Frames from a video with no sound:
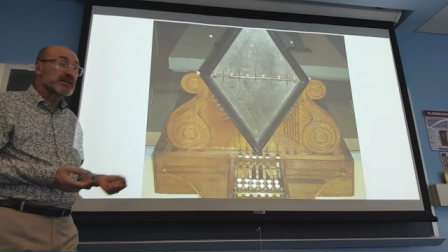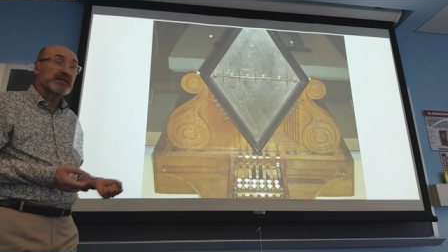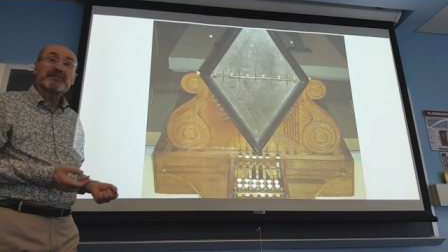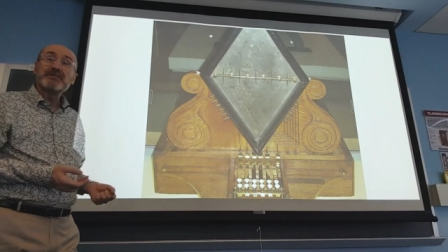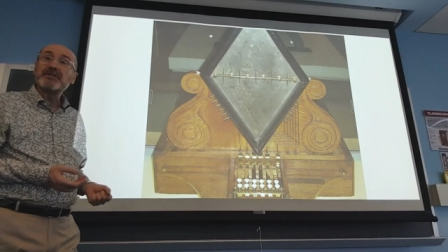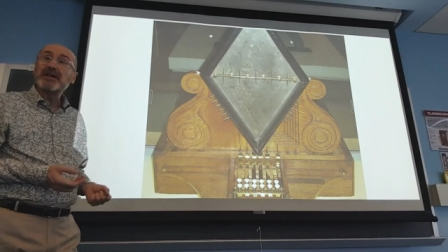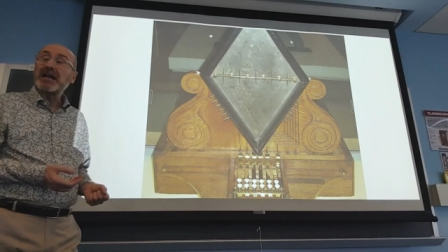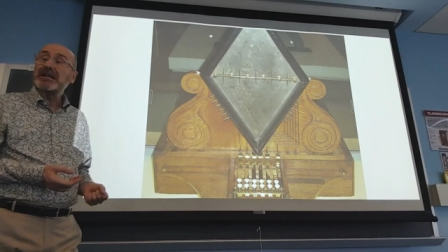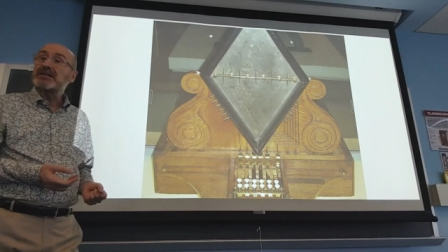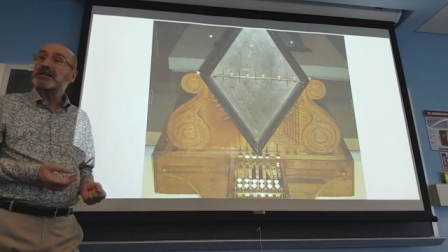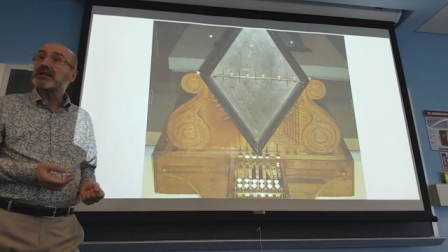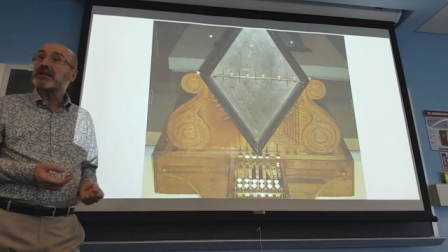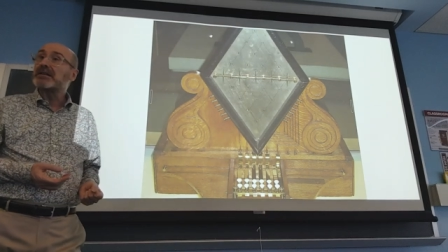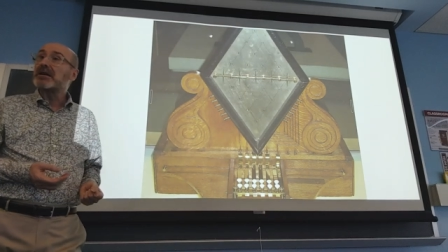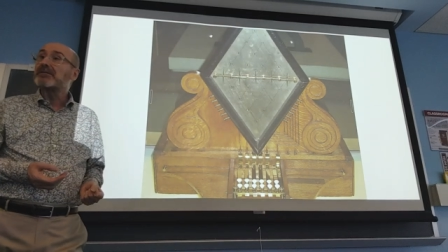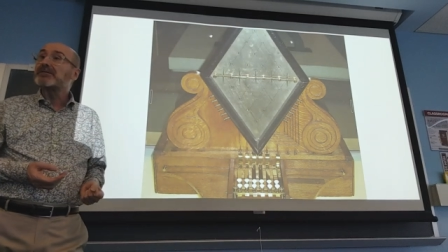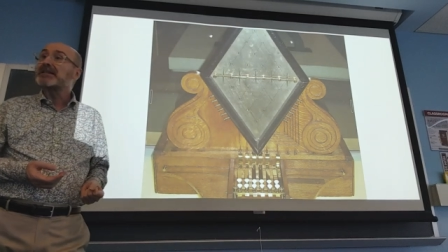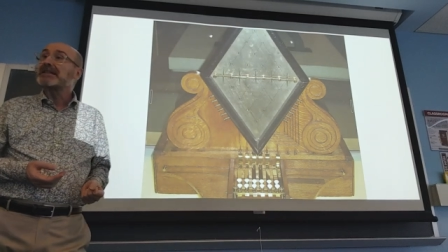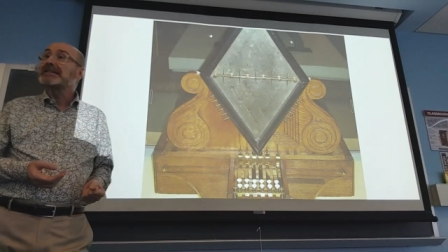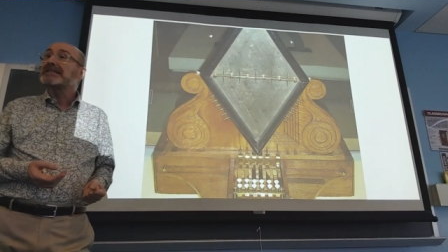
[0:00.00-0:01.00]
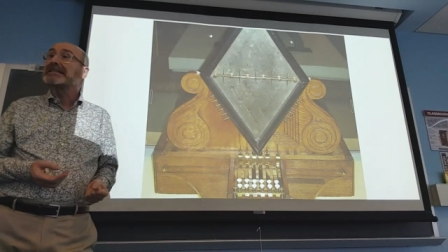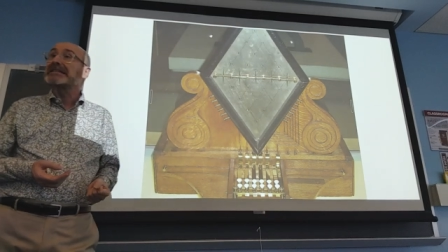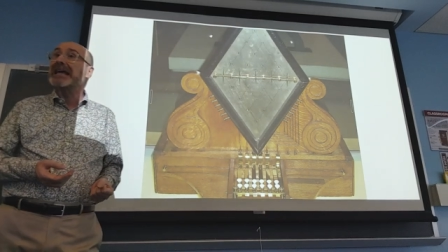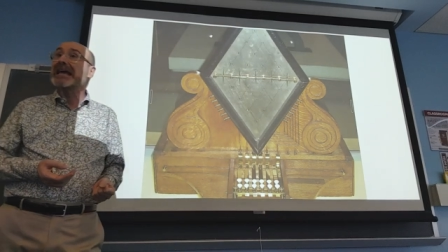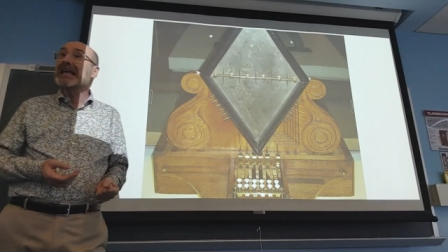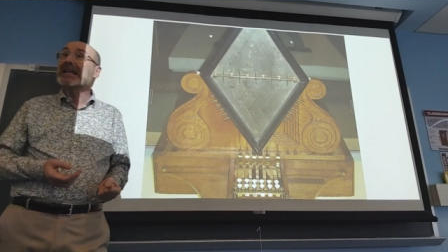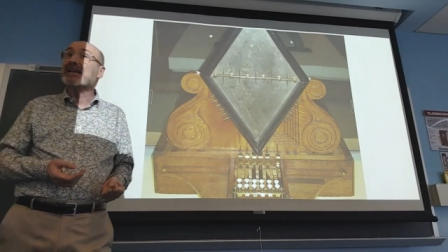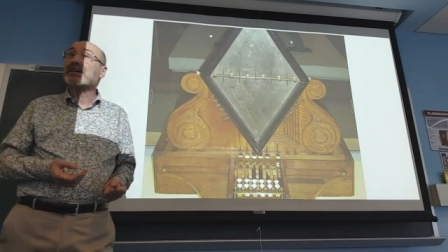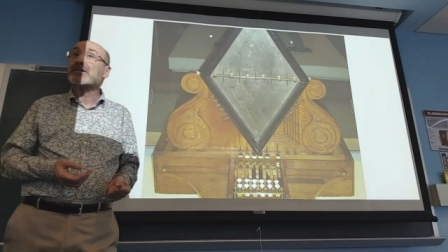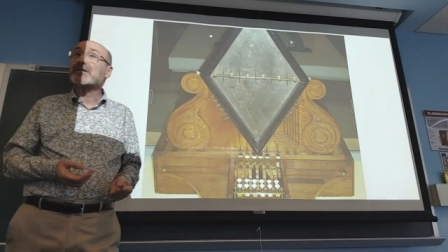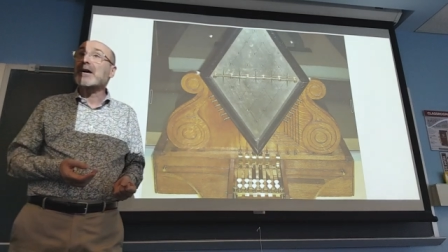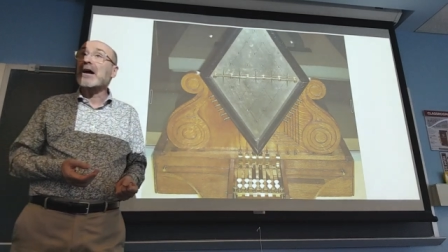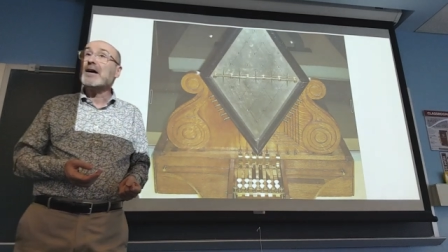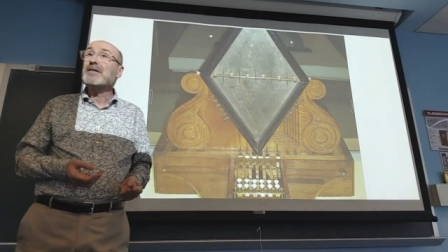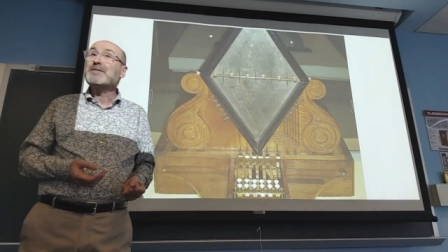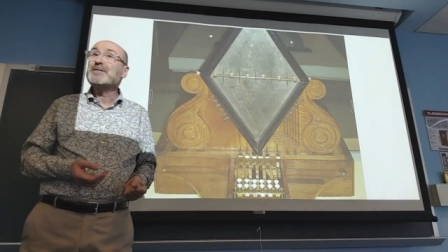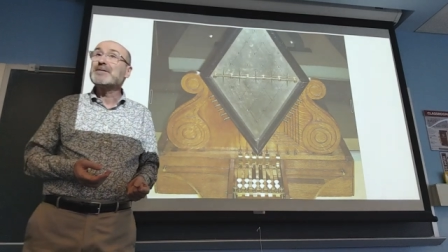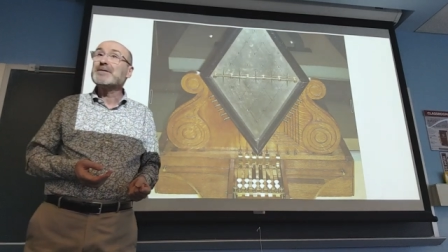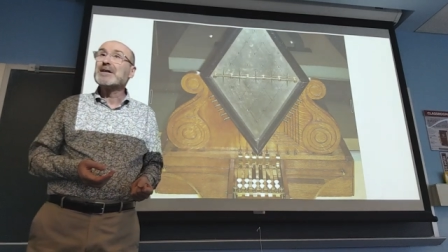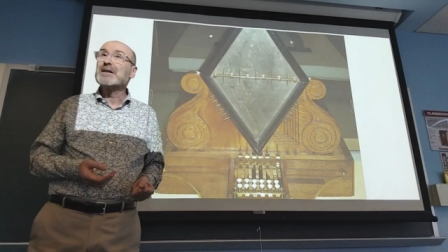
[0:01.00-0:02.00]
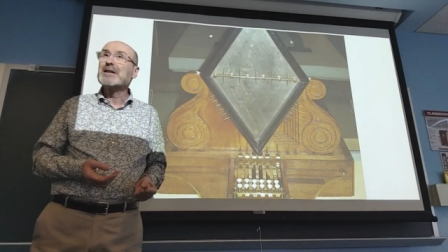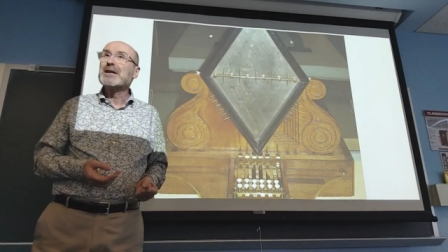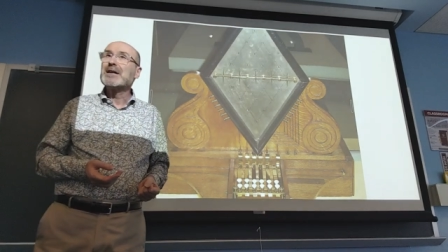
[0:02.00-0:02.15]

invention of the telegraph,